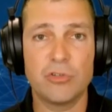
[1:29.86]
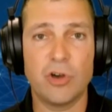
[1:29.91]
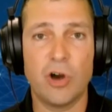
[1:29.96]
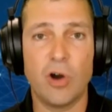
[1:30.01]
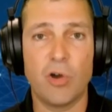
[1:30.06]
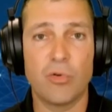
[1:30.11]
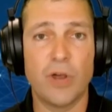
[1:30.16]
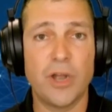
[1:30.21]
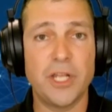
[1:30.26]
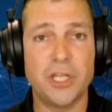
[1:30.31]

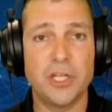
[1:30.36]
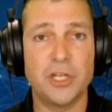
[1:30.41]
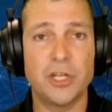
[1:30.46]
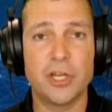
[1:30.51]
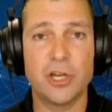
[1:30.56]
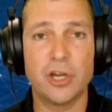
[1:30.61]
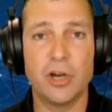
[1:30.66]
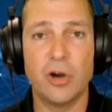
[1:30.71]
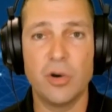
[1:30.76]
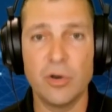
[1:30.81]
all ready
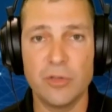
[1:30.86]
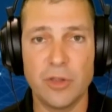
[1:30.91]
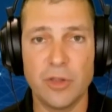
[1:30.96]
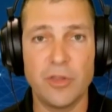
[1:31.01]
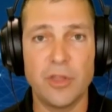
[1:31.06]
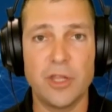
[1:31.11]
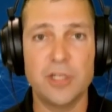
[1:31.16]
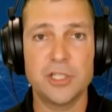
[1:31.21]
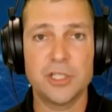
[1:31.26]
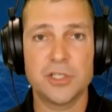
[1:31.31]
to go, and
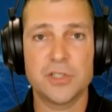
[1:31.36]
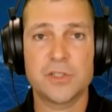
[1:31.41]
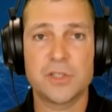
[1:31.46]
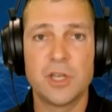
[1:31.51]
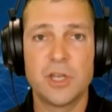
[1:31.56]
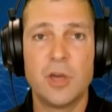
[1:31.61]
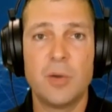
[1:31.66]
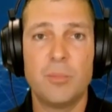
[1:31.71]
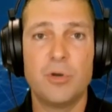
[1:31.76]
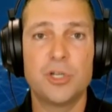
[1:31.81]
then they
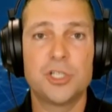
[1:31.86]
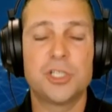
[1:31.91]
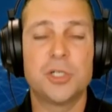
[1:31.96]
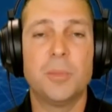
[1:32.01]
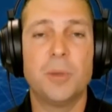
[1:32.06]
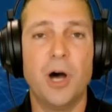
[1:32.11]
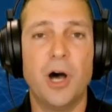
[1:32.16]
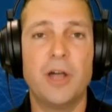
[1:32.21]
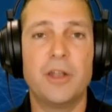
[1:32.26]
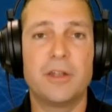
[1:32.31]
just push
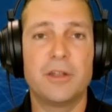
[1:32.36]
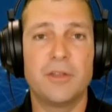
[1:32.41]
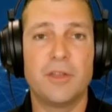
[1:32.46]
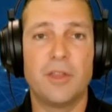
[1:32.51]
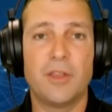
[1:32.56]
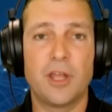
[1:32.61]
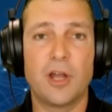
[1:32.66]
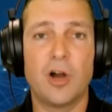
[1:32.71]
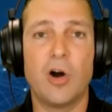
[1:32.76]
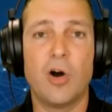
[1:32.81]
a button
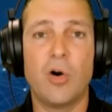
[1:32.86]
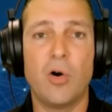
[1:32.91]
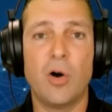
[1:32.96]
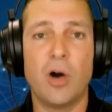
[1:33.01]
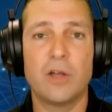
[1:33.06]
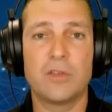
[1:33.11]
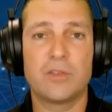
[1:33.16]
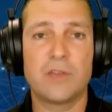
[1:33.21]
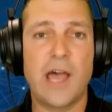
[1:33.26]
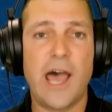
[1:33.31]
and then they
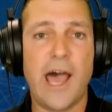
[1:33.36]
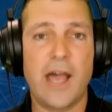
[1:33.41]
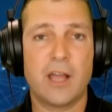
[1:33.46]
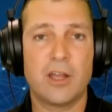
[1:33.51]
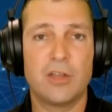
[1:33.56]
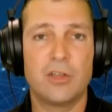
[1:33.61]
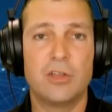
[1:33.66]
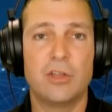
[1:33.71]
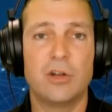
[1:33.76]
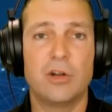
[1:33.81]
all
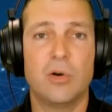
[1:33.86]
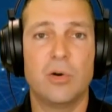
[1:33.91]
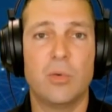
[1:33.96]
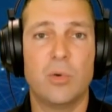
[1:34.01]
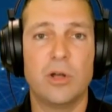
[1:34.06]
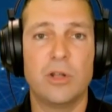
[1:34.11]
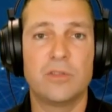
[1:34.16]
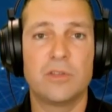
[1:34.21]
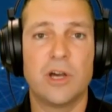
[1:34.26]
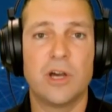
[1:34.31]
attack, you know,
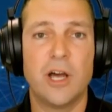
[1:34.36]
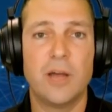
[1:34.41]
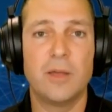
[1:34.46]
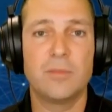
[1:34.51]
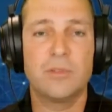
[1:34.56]
at one time.